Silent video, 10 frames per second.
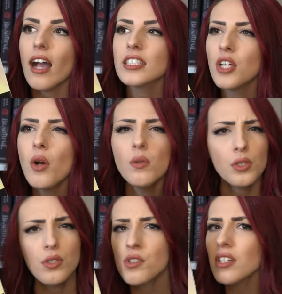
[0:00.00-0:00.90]
I don't
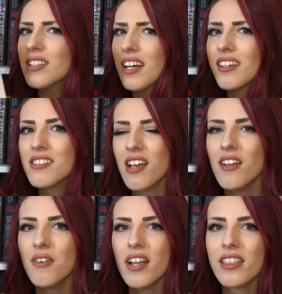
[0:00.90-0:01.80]
usually like sci-fi